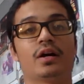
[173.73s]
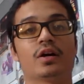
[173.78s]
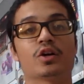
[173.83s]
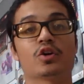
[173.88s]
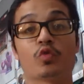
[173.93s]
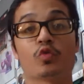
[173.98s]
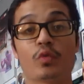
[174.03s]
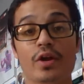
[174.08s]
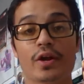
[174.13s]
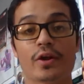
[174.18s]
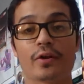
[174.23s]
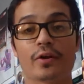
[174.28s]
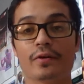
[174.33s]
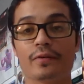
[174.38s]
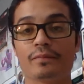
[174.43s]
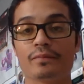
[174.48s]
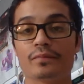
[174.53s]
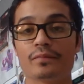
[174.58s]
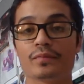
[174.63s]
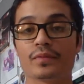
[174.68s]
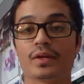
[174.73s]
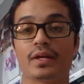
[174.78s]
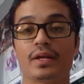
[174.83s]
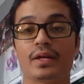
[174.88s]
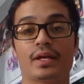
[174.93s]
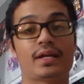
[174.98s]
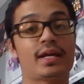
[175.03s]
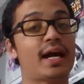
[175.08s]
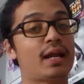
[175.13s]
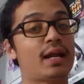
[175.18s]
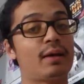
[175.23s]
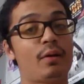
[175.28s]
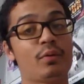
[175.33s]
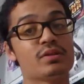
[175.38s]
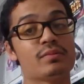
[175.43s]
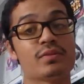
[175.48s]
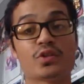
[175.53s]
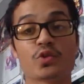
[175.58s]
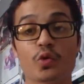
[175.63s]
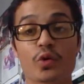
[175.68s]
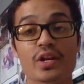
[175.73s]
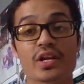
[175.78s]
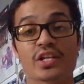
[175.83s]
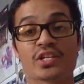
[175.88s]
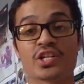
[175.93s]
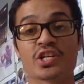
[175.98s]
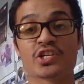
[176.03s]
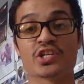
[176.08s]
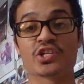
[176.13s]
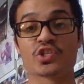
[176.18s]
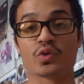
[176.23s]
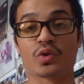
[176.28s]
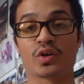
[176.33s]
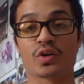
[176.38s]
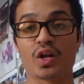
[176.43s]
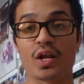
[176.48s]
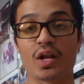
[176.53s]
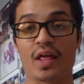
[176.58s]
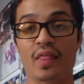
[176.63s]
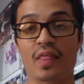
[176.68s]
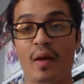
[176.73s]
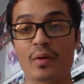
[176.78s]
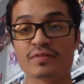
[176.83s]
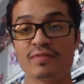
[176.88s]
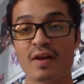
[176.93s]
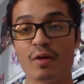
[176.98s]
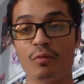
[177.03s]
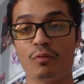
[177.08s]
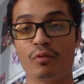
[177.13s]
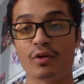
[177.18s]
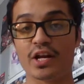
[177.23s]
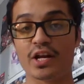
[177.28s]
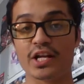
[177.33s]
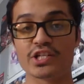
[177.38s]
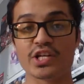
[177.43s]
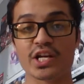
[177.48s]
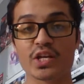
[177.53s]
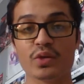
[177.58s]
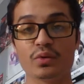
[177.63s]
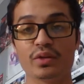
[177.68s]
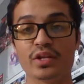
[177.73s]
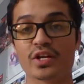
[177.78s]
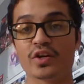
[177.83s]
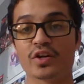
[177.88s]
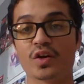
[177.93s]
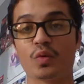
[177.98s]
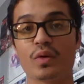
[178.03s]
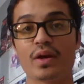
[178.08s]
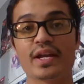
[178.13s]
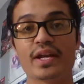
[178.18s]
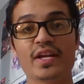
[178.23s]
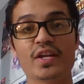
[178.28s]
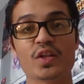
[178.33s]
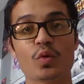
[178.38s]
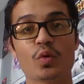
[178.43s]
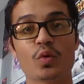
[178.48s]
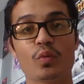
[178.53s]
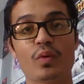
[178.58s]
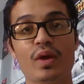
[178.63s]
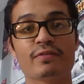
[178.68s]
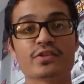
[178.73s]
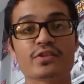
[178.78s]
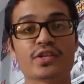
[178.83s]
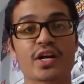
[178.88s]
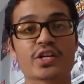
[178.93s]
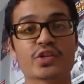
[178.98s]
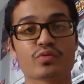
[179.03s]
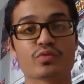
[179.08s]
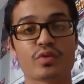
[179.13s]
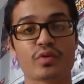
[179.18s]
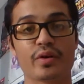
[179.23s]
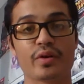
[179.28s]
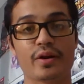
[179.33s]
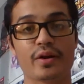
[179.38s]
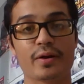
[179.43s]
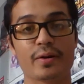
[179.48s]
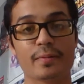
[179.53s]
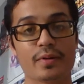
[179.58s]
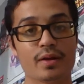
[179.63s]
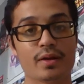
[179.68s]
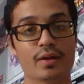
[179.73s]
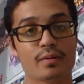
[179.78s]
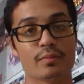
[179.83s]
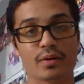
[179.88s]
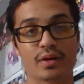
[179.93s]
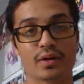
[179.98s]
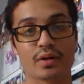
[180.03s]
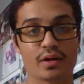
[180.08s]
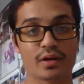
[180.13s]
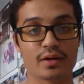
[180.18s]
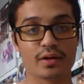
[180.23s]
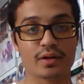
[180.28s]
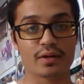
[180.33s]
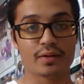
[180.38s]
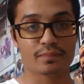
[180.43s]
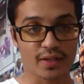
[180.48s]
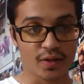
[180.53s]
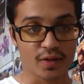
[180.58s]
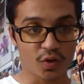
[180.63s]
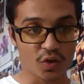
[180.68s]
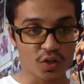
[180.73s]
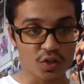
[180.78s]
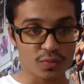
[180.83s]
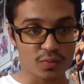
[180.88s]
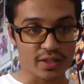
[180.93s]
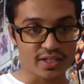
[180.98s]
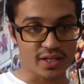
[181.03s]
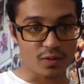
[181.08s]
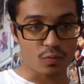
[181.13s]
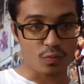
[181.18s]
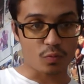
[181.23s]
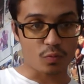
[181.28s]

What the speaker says: Greer got it. It was a majority decision. So that was a fight where it genuinely could have went either way for Joshua Greer, but it ultimately didn't